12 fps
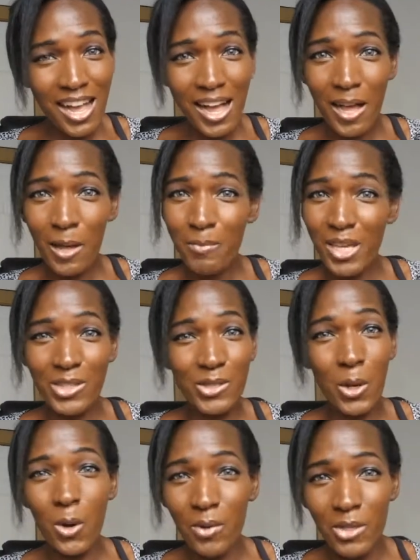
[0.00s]

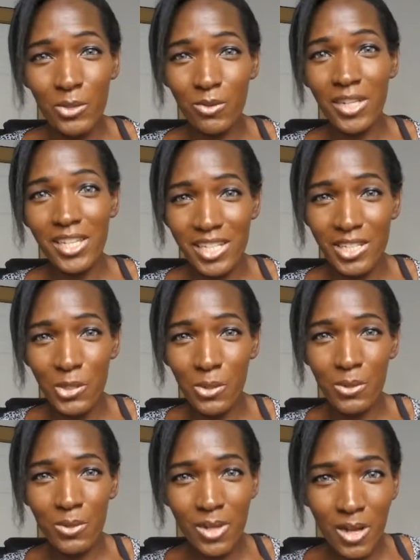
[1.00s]
It's always great
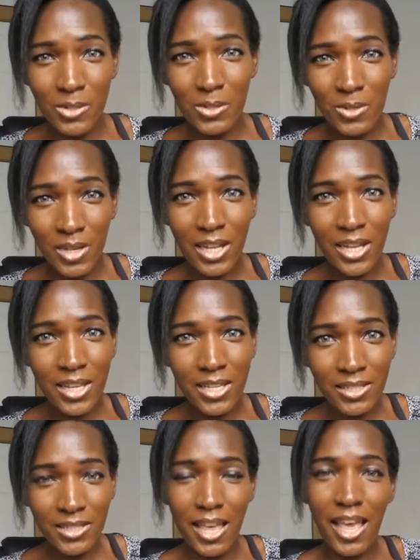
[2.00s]
to talk to you
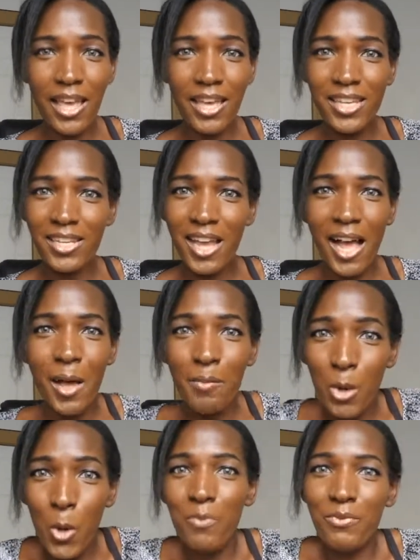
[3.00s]
guys, and
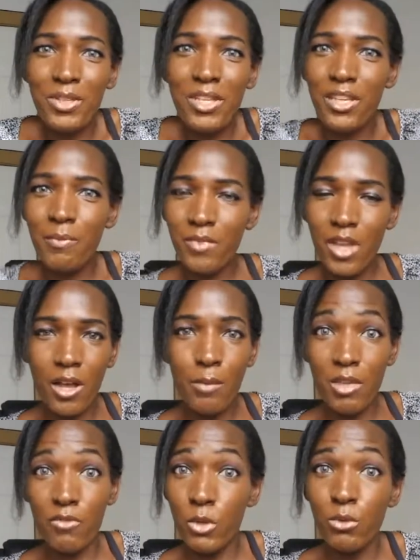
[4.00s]
hopefully,
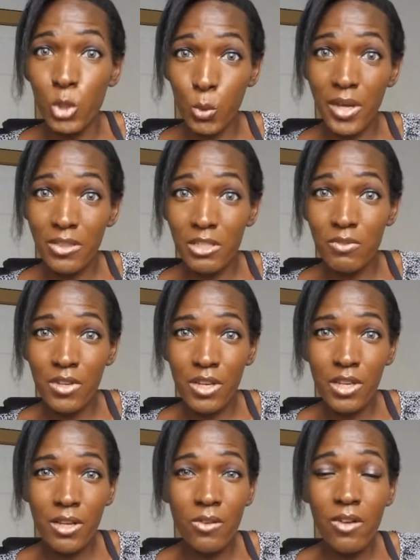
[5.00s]
if you enjoyed this
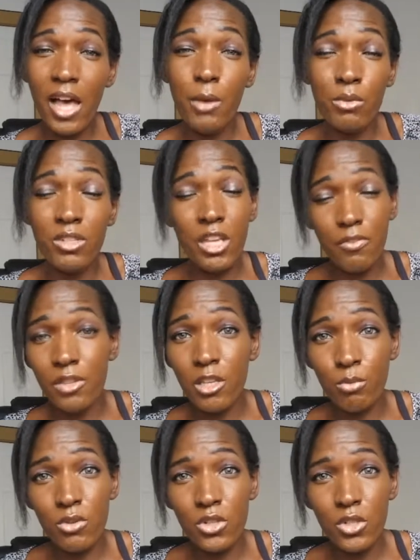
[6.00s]
video, I would
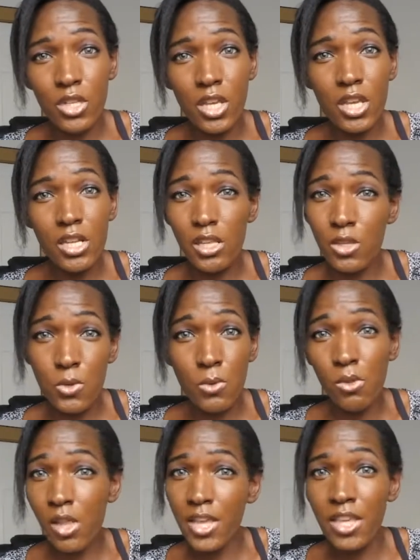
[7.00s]
definitely appreciate you
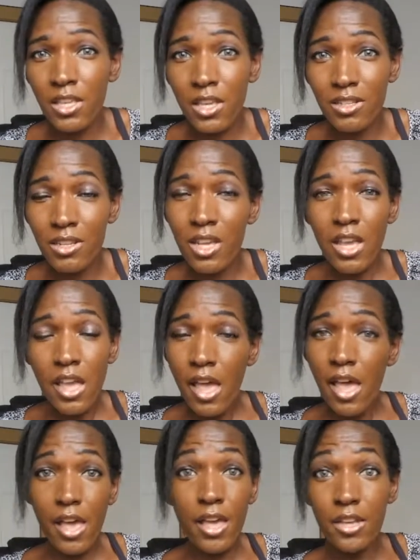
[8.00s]
liking it.
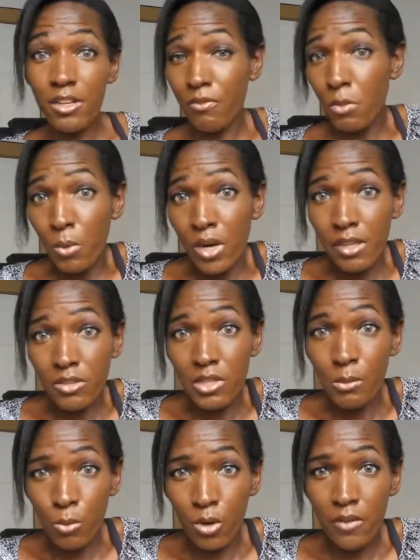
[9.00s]
And if you want to
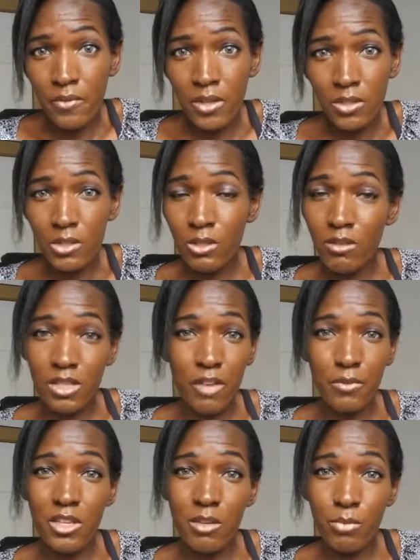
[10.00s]
see more of this,
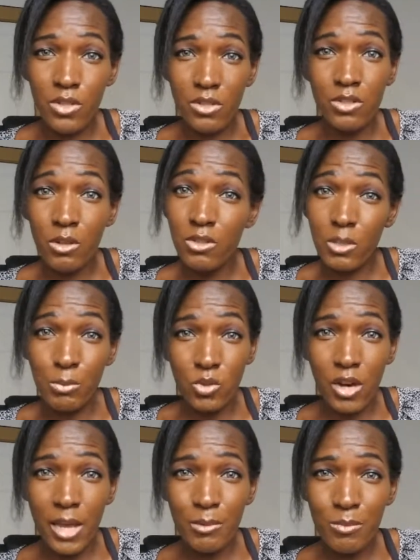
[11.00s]
definitely please
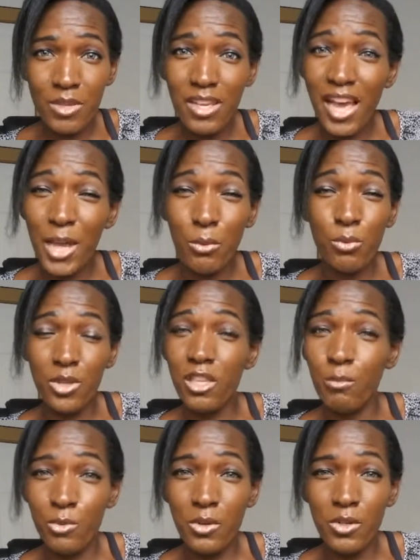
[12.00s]
subscribe to me. I
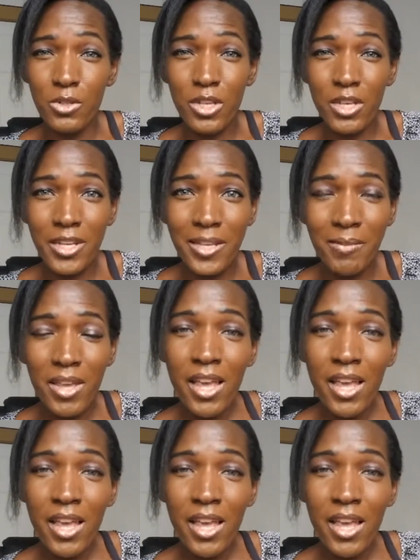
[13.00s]
really appreciate it.